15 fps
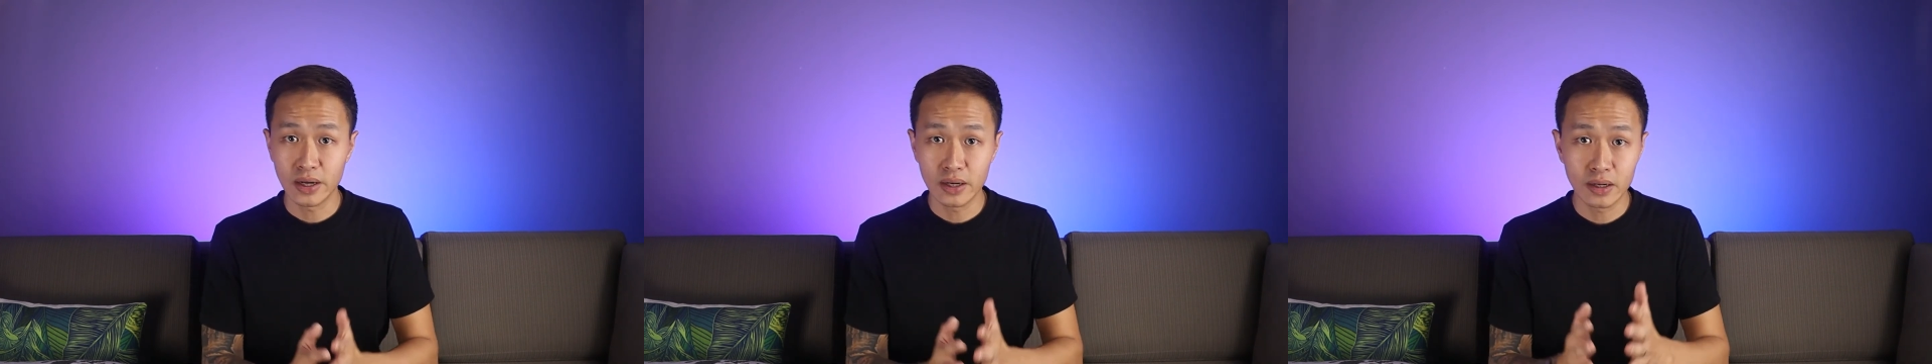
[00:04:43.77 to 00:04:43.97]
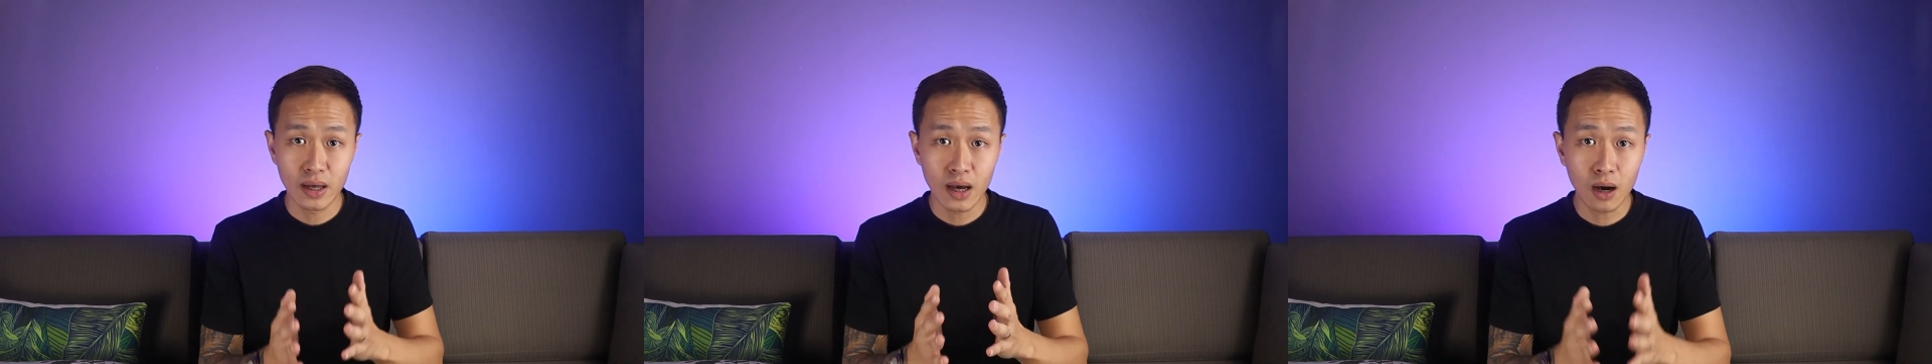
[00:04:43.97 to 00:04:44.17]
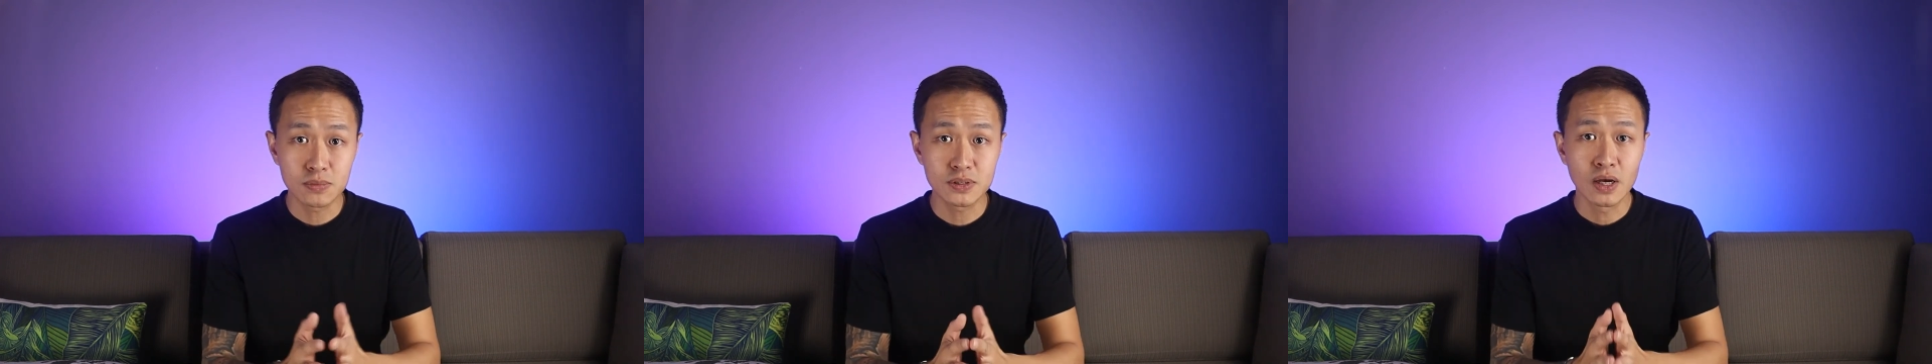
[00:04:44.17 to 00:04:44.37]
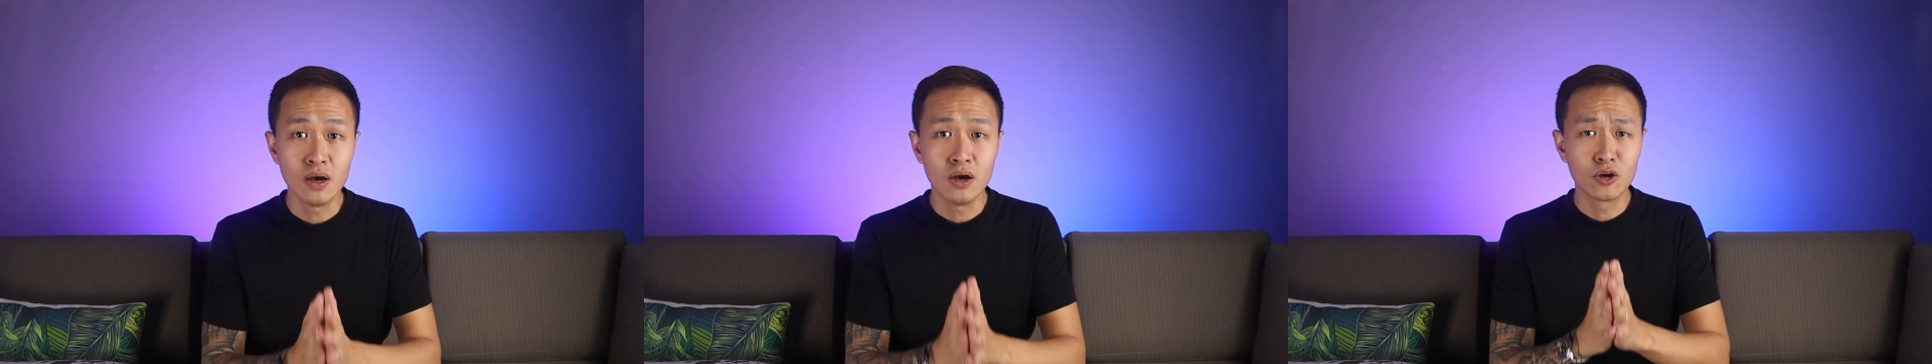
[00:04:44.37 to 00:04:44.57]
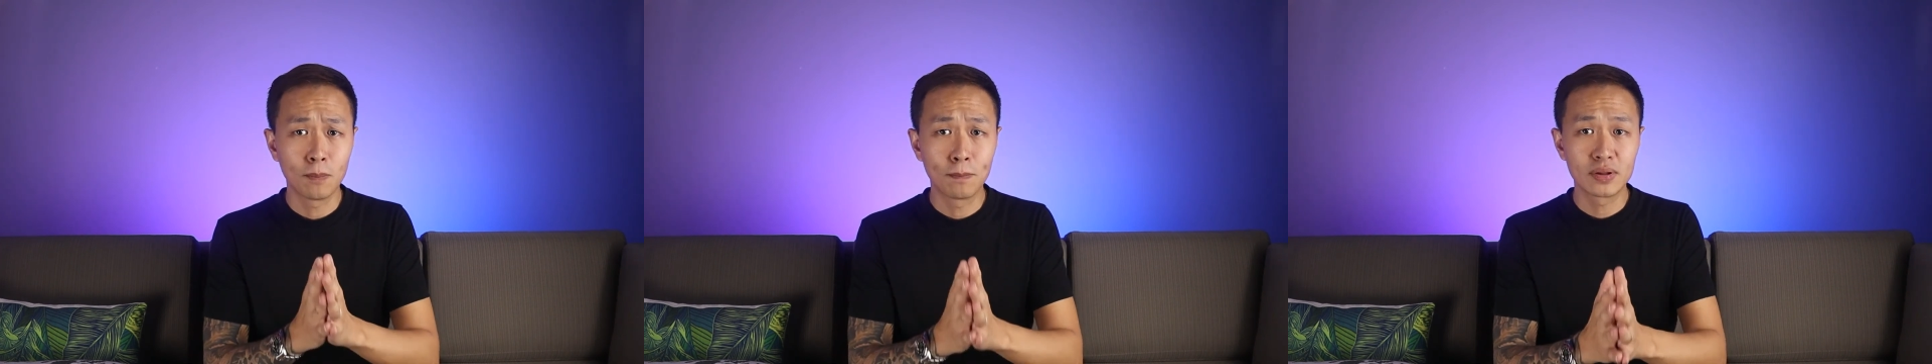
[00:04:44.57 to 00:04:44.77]
and it helps
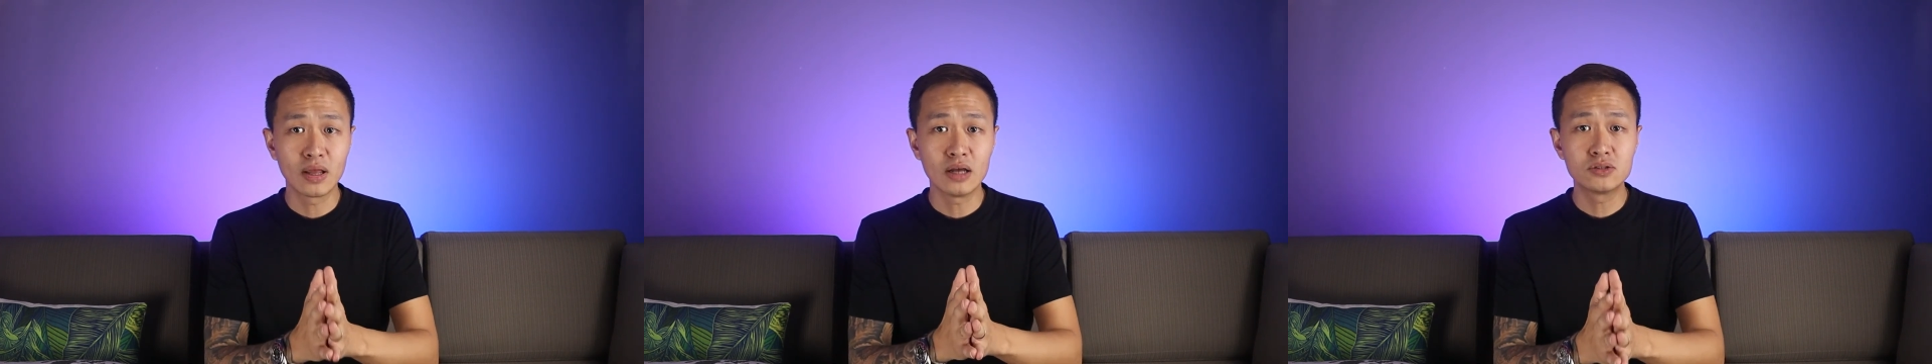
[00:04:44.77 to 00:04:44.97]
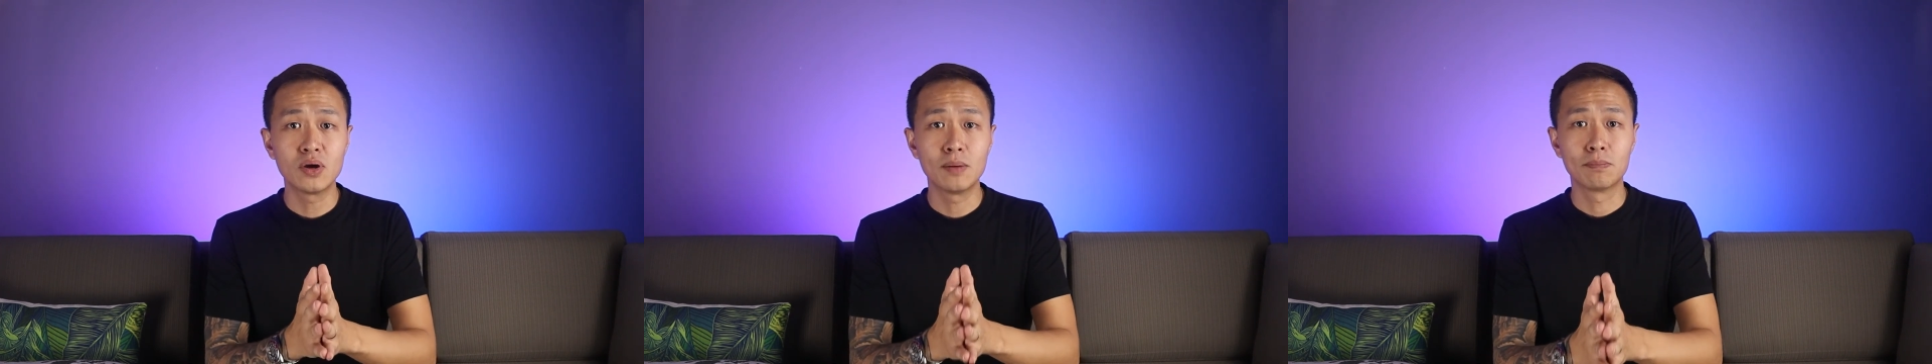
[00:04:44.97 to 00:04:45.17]
your potential